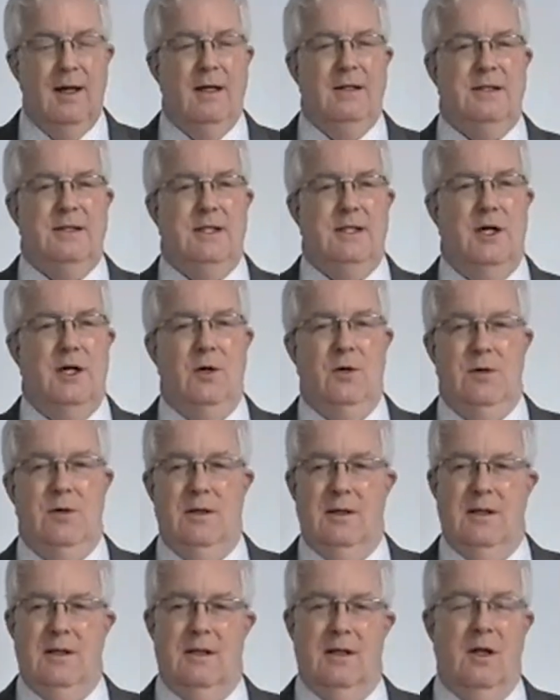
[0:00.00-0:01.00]
So
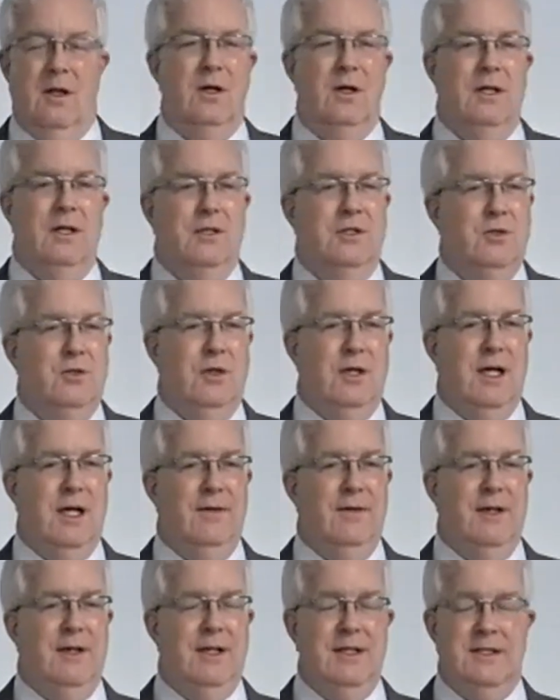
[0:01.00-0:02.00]
long and short
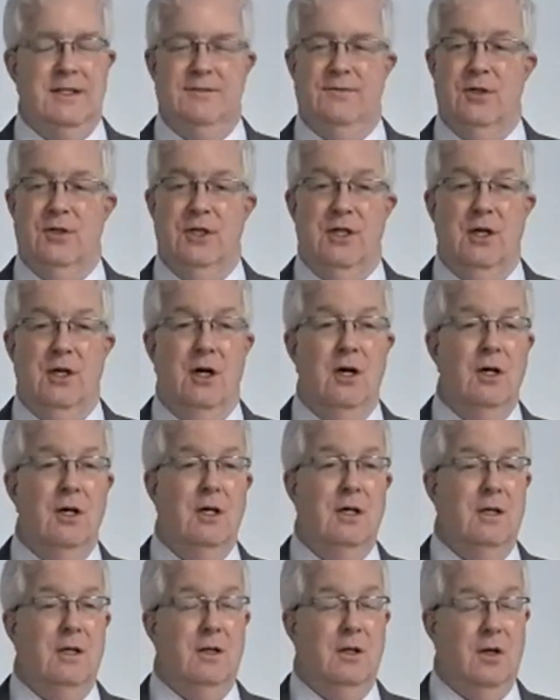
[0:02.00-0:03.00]
of it is, for
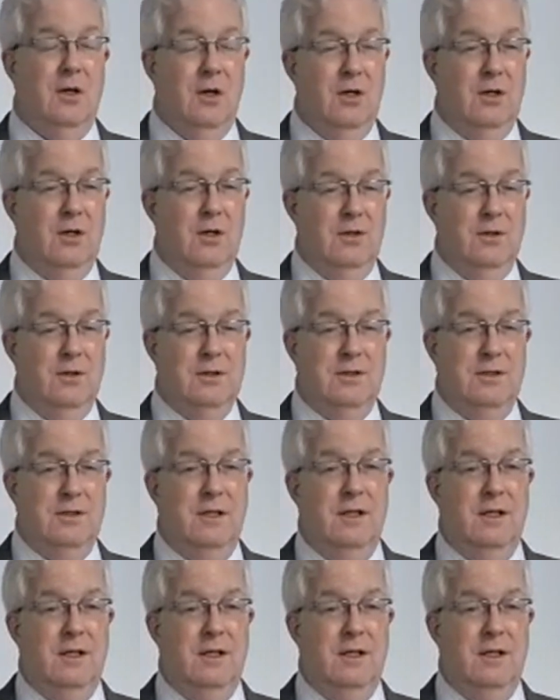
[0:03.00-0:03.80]
young lawyers